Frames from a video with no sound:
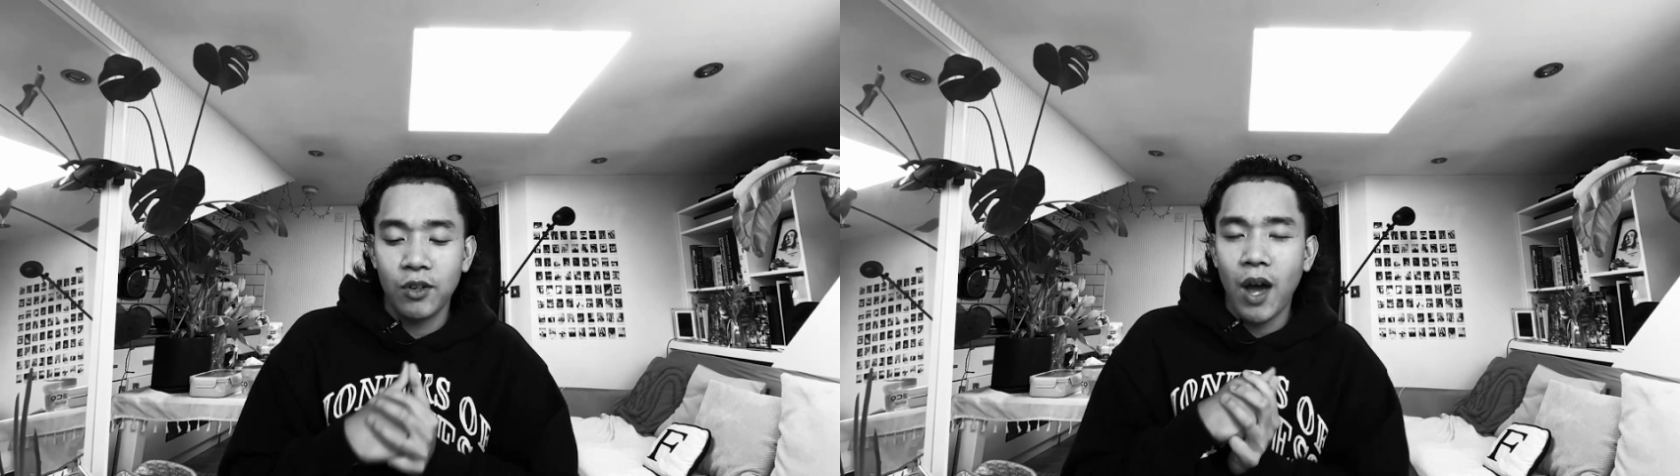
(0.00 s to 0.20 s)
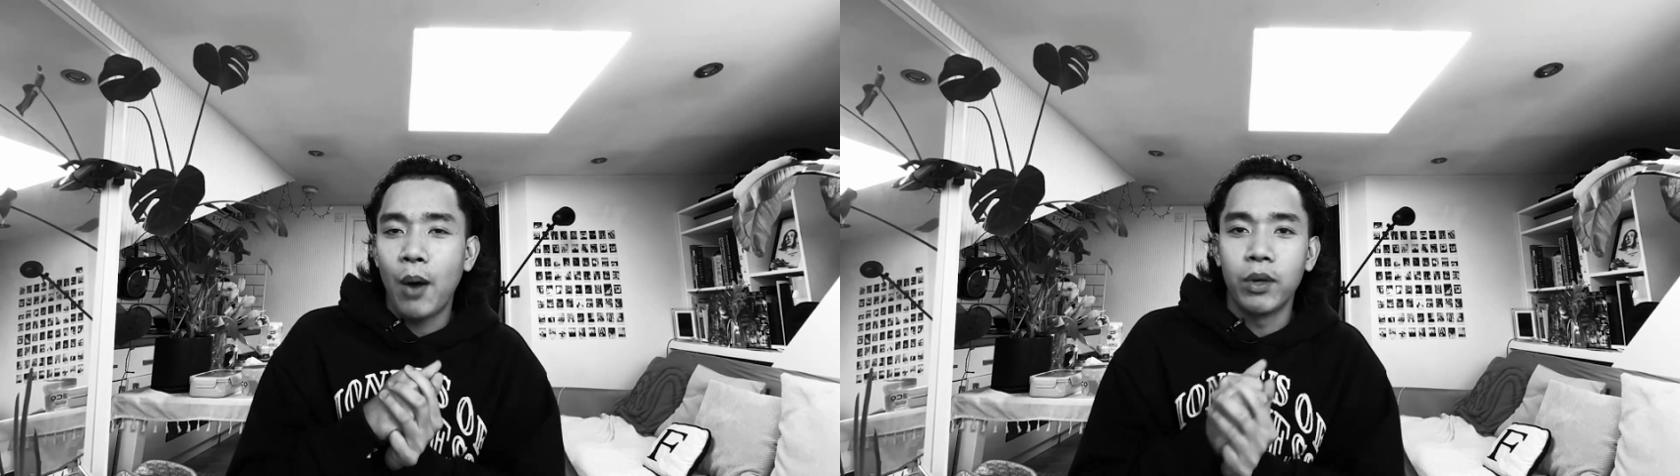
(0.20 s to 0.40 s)

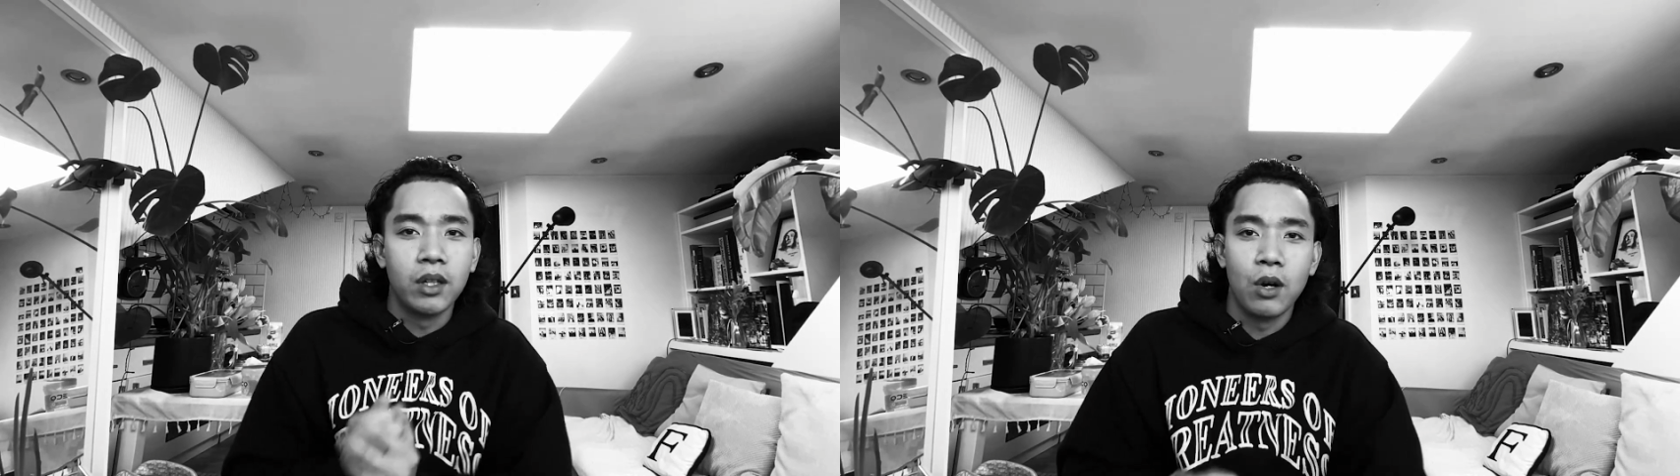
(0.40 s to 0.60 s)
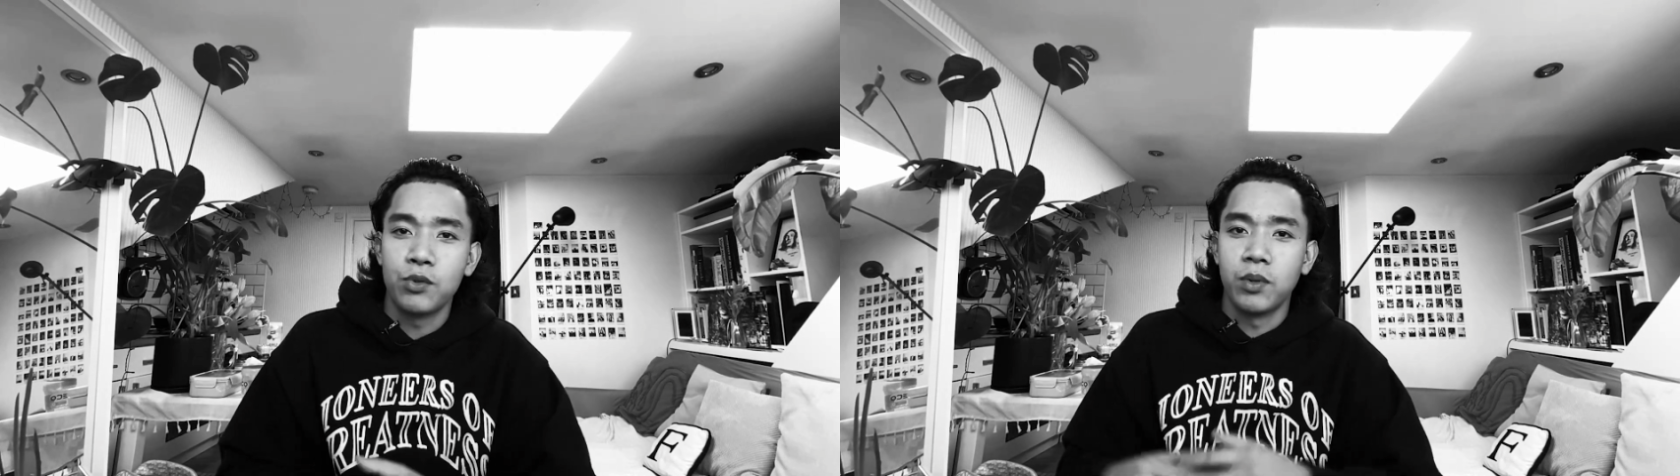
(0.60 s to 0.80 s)
how it
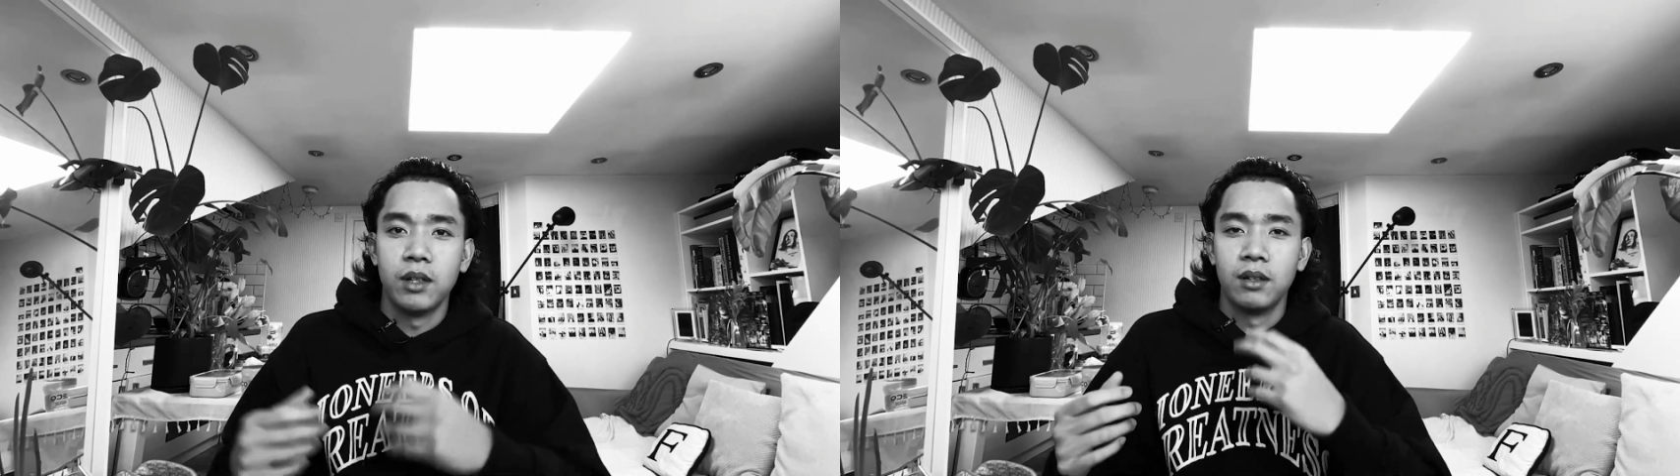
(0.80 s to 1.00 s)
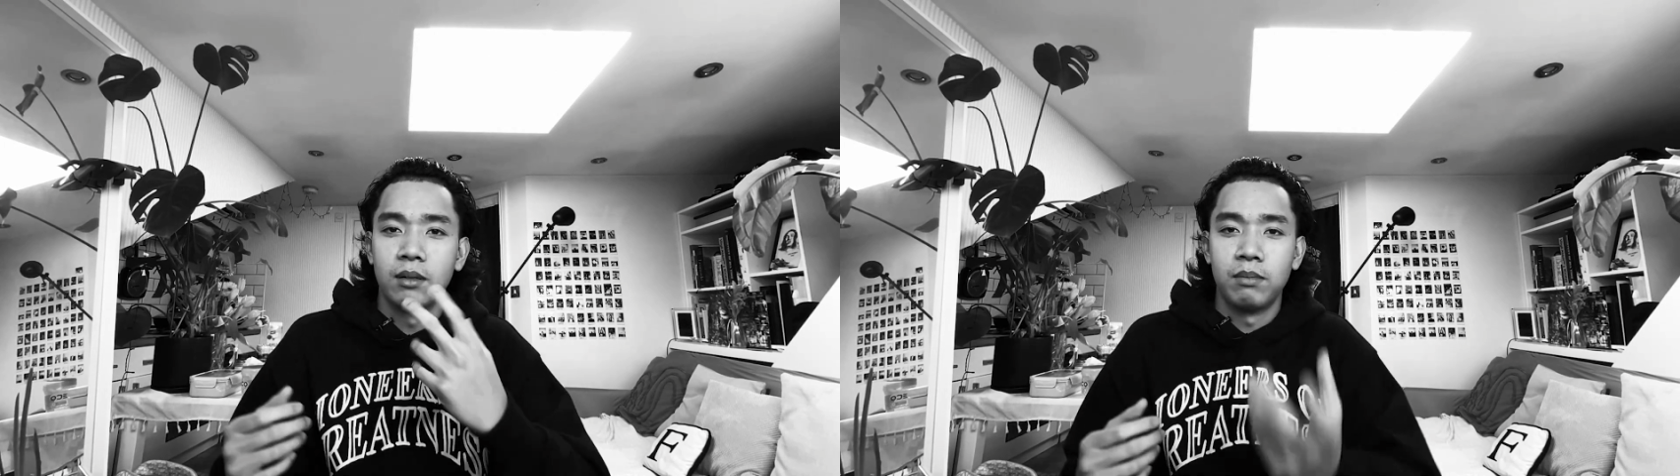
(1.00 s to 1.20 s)
goes with
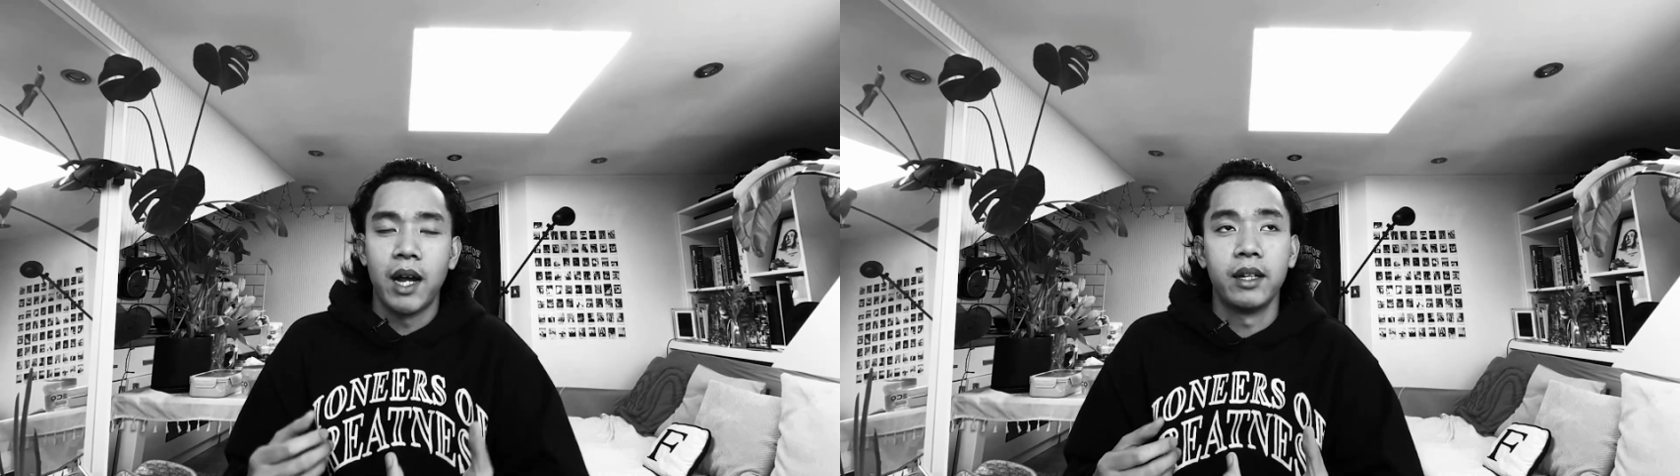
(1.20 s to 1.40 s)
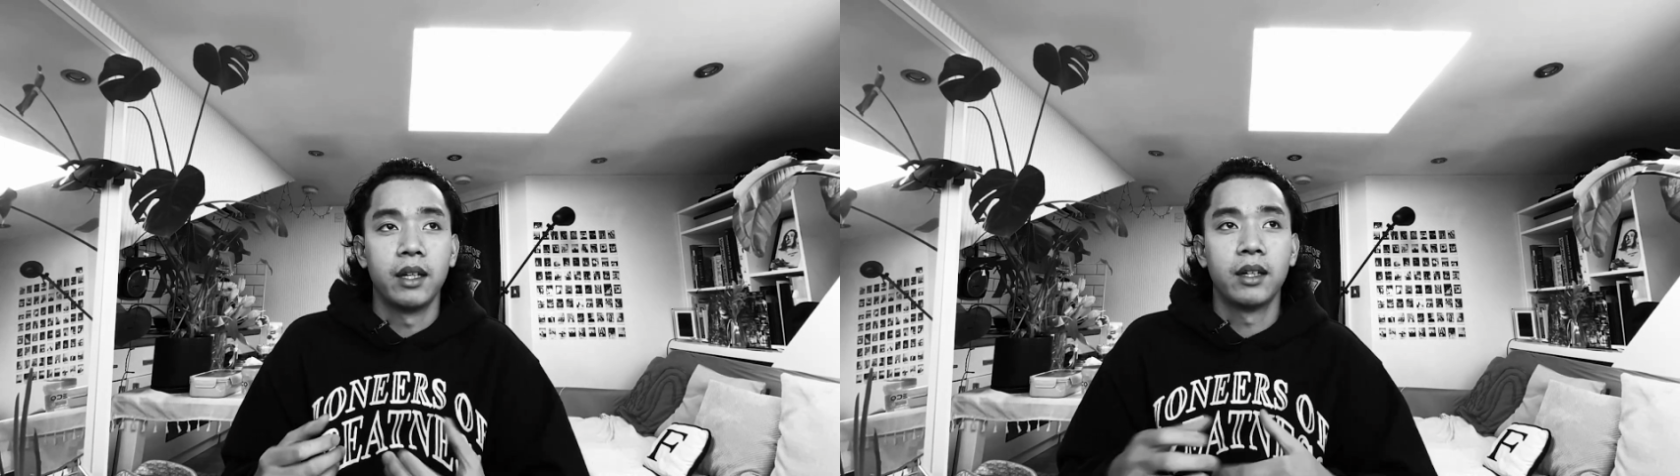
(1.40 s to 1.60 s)
the
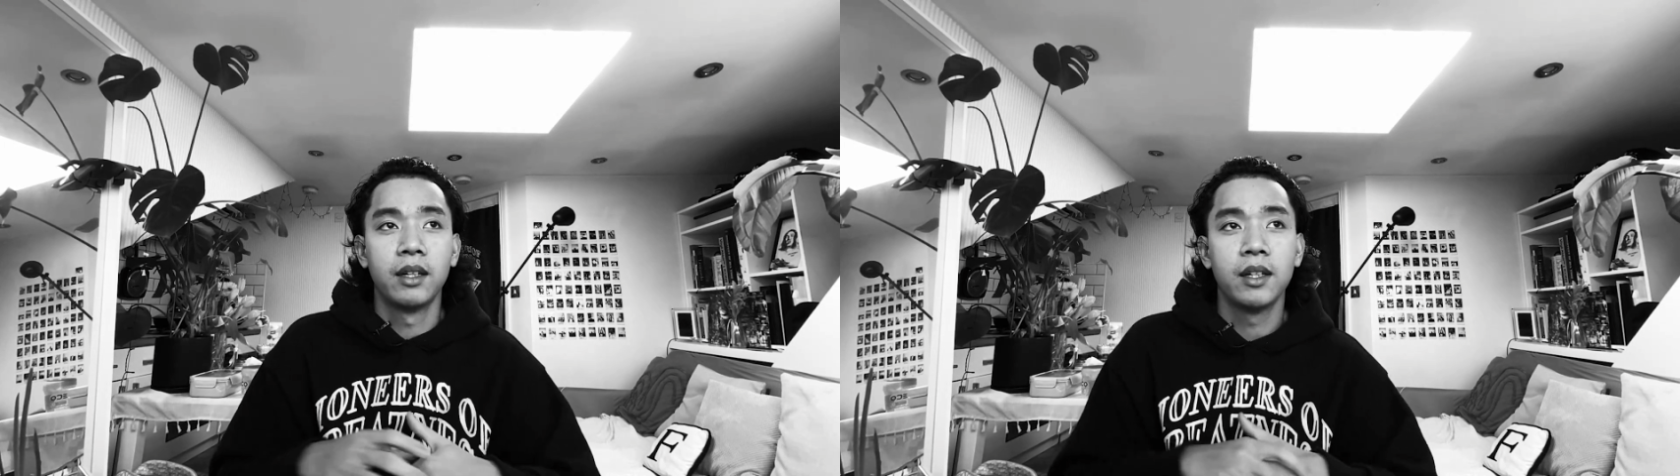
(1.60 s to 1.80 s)
branding.